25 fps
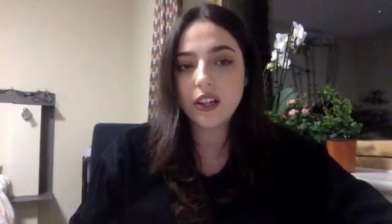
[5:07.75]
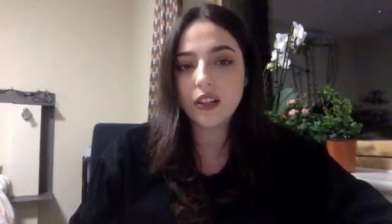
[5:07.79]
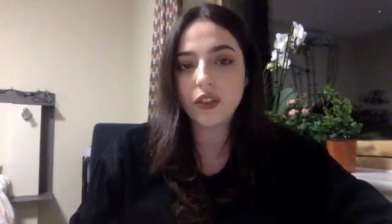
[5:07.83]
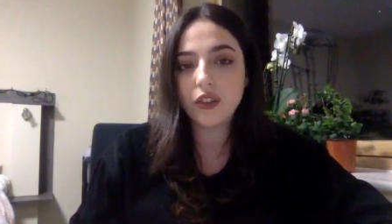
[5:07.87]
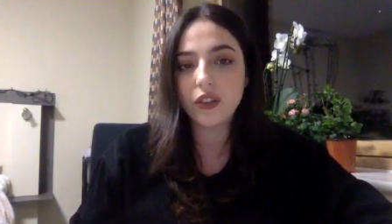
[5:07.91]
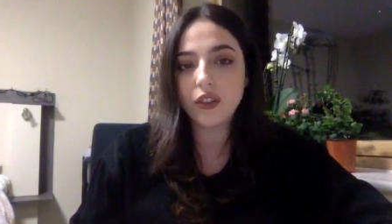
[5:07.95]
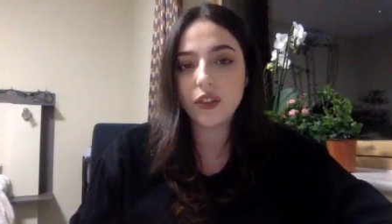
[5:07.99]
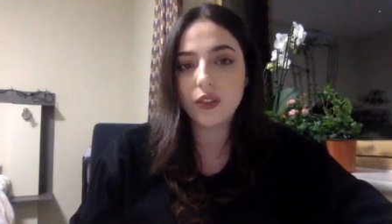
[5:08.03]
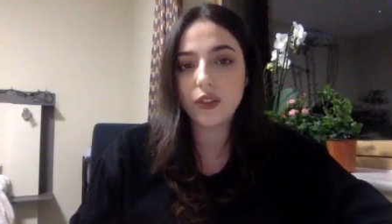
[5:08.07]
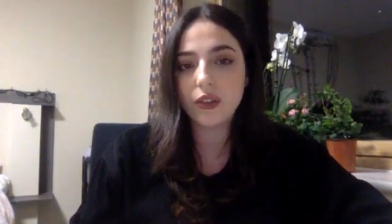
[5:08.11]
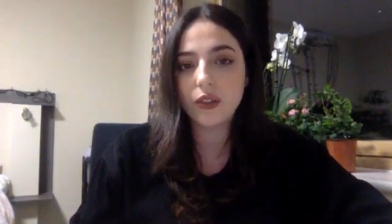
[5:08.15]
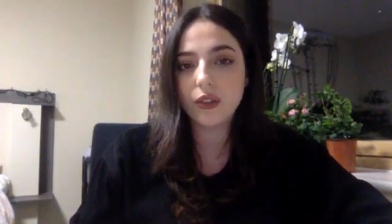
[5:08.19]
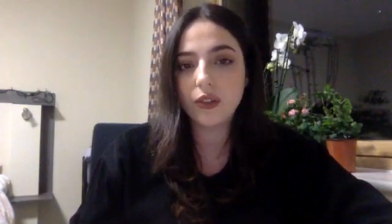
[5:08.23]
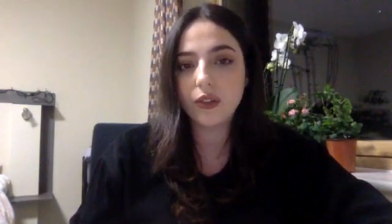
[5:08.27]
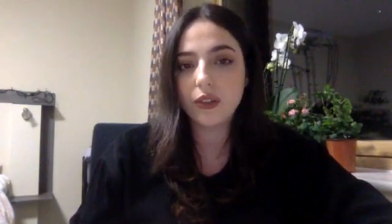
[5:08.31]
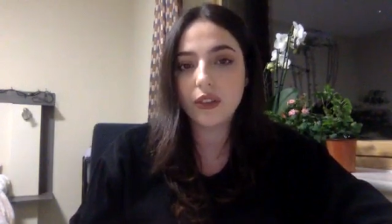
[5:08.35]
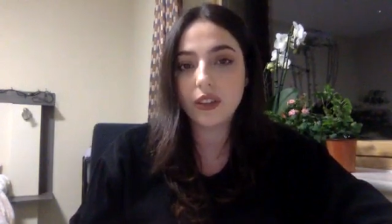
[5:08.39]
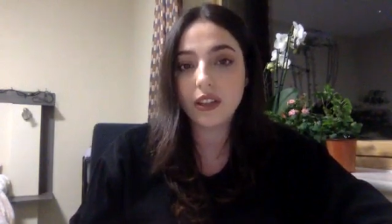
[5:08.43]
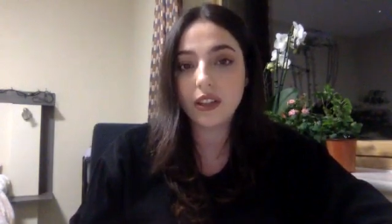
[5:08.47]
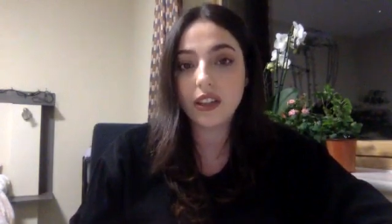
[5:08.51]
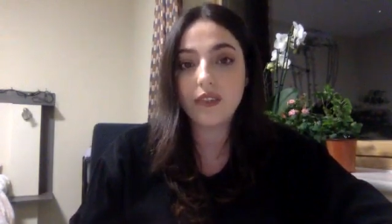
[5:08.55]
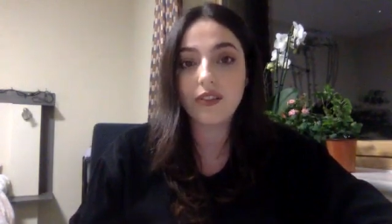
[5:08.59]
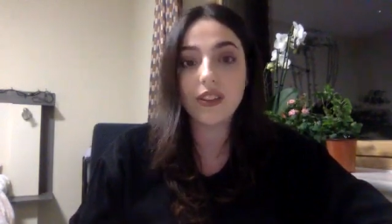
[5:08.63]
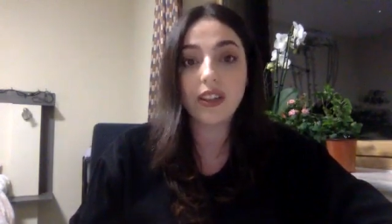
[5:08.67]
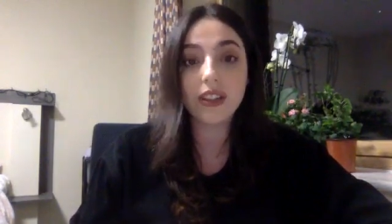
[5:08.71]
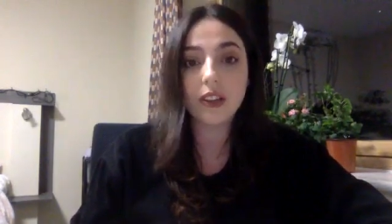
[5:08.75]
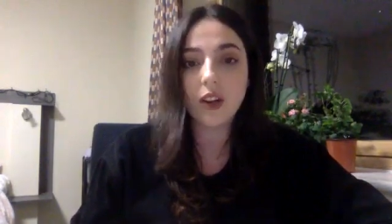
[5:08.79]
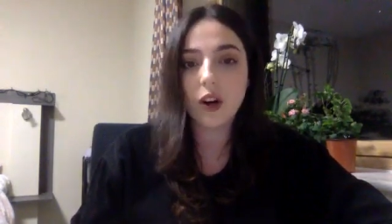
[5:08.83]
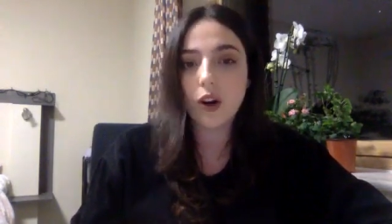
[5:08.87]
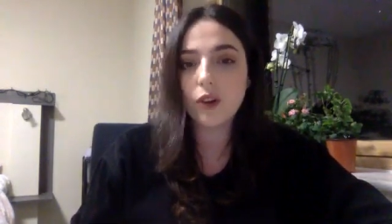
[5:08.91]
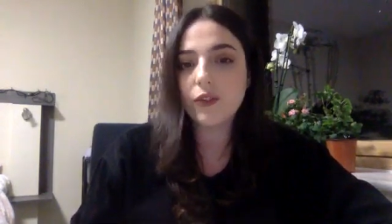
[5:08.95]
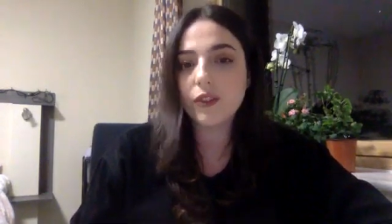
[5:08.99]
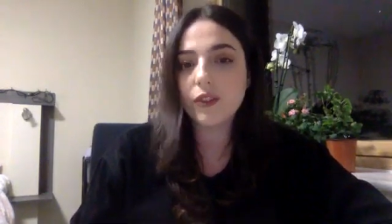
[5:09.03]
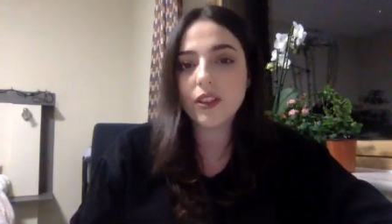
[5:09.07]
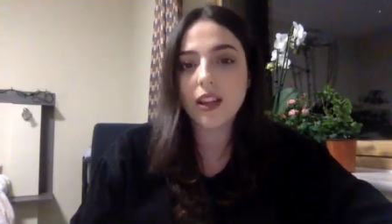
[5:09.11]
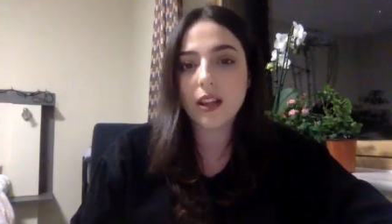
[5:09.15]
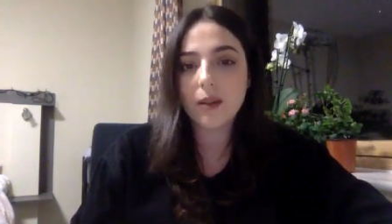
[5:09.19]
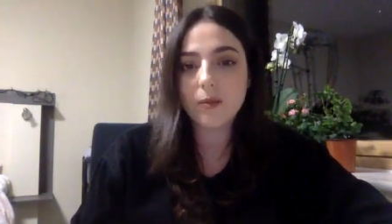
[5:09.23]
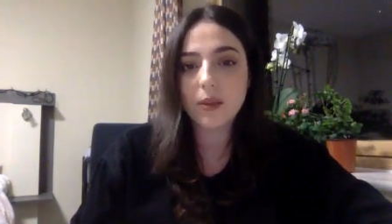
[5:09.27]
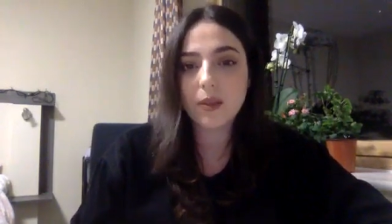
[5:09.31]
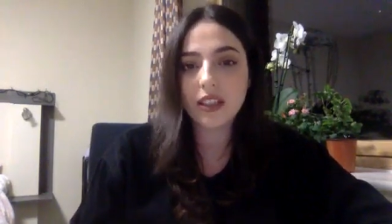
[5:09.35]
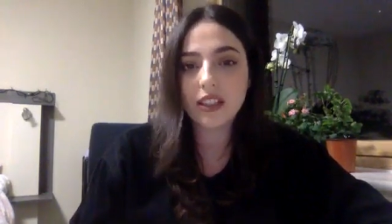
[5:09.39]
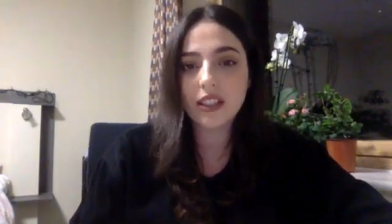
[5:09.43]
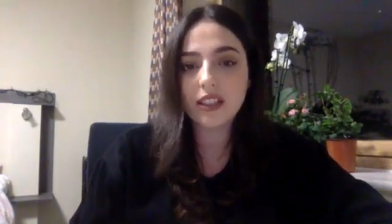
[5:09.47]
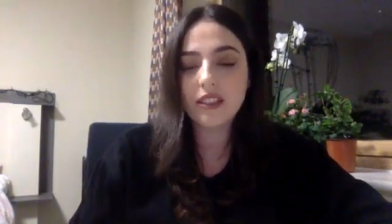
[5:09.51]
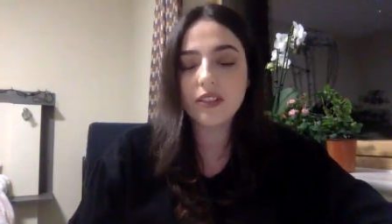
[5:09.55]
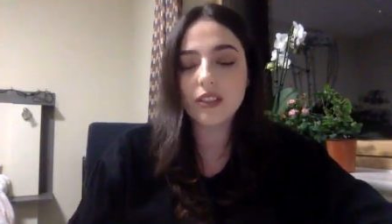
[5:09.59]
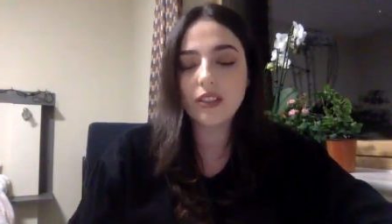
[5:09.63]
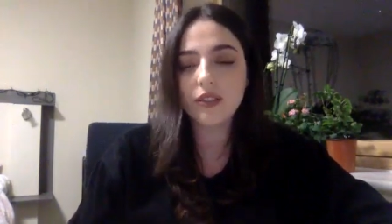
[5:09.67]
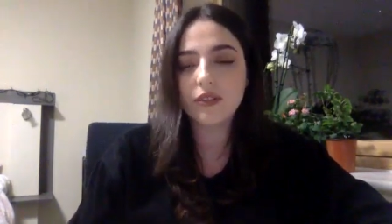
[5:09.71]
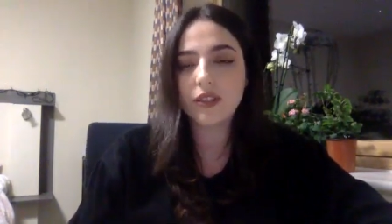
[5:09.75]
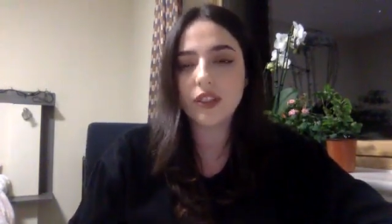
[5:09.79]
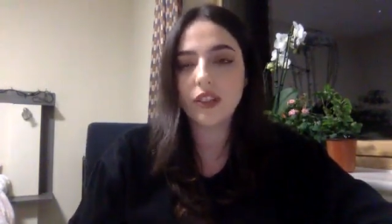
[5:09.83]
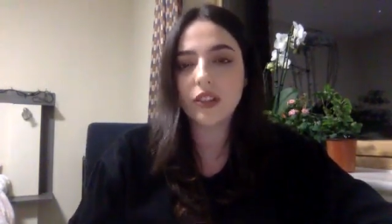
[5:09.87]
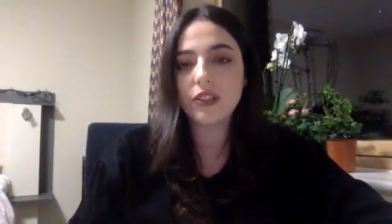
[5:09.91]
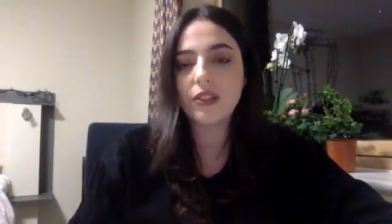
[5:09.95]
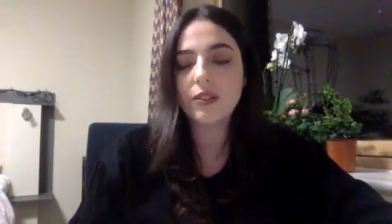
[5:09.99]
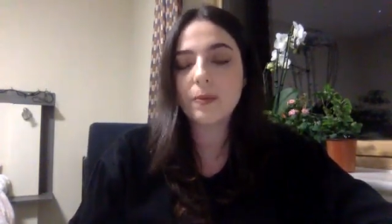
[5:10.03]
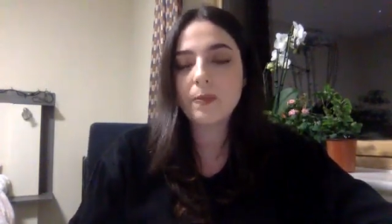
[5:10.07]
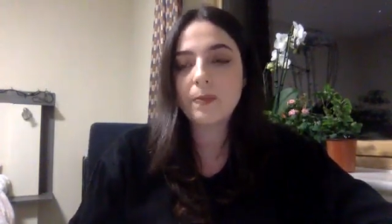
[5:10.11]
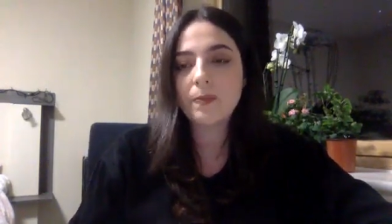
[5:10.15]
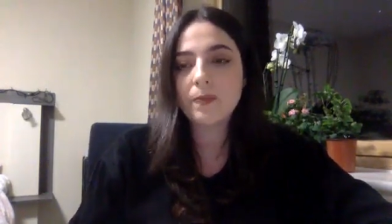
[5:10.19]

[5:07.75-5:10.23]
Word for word: to even offer them an interview.